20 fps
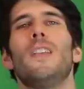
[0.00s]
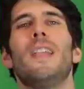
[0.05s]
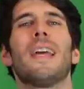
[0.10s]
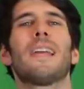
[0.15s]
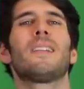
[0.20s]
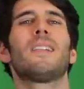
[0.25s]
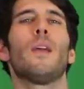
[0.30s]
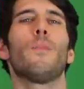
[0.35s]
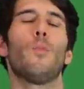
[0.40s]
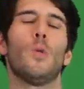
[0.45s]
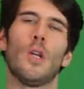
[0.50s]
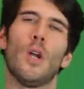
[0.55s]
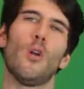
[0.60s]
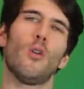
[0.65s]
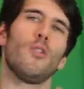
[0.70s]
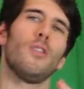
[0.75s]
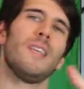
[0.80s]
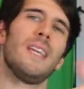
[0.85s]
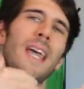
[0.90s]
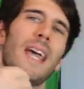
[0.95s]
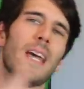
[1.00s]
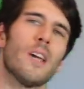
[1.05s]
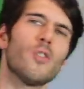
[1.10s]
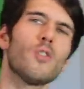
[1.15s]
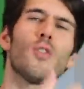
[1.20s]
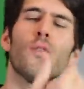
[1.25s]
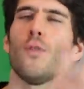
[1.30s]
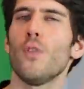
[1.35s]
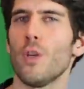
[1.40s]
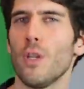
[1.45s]
Next up, we go to the
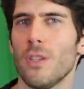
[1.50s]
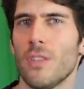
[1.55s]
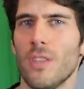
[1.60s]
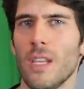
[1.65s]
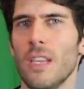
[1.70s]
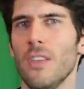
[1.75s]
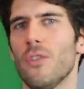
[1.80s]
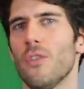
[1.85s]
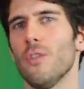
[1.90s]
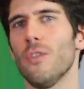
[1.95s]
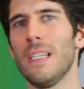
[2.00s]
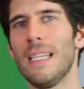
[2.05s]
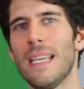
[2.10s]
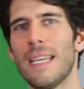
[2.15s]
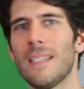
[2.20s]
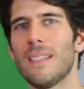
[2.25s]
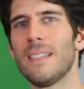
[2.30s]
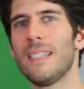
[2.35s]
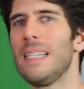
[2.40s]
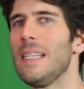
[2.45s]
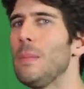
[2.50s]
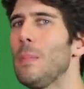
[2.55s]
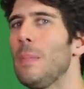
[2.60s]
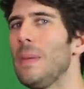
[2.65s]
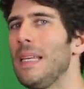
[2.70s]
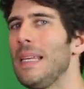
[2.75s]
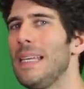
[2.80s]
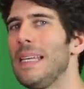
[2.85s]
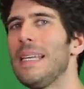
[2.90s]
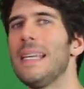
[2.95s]
extroverted sensor,
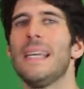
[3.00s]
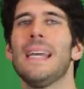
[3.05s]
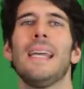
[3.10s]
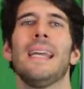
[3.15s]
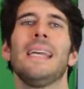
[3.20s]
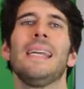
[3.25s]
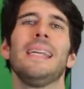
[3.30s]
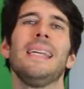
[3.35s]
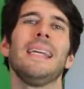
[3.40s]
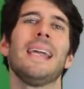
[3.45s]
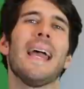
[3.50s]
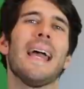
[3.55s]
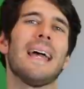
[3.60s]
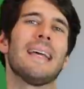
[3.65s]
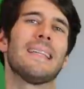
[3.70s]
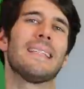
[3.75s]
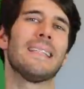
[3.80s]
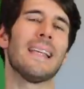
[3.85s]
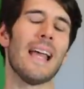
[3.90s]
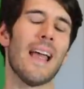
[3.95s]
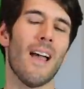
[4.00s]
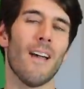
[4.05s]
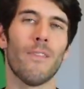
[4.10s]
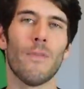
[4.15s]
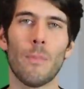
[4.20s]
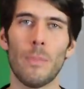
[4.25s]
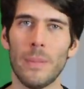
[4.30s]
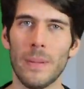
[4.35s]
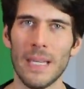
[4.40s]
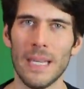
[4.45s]
ESTP,
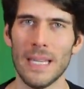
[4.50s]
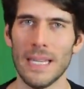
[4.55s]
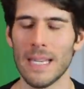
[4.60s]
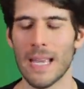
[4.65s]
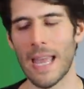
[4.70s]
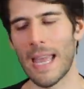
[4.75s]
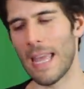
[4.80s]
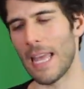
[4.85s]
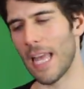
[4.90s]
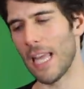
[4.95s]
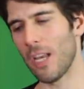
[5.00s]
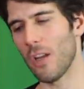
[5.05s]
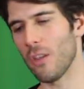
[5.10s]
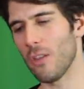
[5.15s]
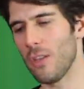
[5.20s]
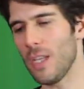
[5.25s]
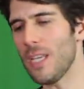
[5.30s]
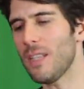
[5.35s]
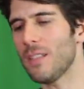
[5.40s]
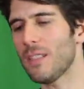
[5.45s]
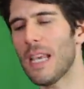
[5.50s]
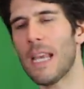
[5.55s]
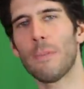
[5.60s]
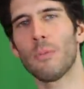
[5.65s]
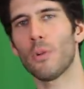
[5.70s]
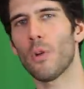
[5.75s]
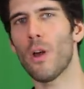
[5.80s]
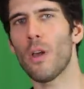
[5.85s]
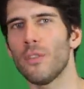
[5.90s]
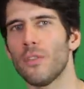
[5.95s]
ESFP, and these
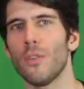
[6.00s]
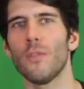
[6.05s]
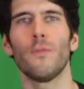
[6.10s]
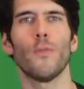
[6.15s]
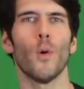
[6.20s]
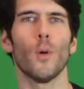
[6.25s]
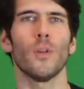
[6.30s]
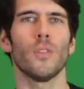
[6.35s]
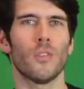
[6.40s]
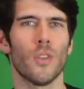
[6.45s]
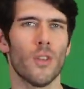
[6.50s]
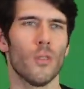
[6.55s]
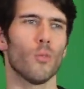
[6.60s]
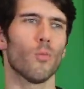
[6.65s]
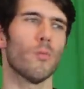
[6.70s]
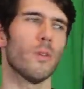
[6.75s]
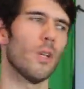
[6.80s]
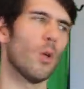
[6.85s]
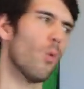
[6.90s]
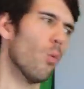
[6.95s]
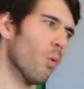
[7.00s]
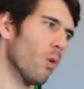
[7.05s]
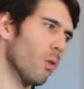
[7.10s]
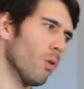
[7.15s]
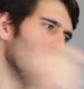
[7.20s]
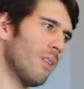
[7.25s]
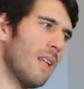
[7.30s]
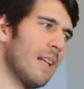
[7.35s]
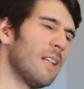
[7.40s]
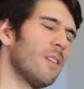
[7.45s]
types are also focused on the real
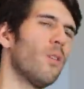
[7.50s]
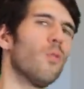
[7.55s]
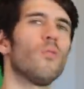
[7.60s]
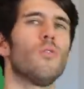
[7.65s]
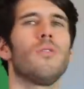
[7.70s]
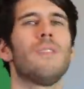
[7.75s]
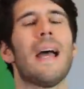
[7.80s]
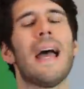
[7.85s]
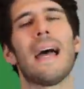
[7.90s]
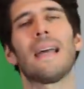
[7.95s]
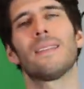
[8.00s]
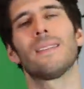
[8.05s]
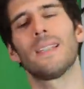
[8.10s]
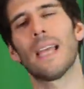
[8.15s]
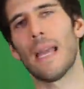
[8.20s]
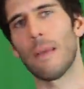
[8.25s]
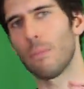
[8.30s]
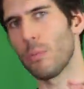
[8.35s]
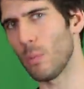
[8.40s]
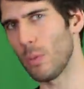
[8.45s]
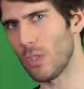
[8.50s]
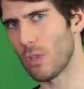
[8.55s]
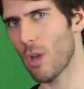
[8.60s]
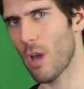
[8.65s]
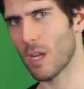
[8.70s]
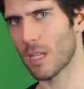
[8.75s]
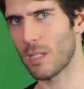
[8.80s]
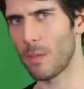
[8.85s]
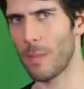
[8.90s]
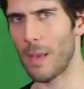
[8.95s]
world like those last types we talked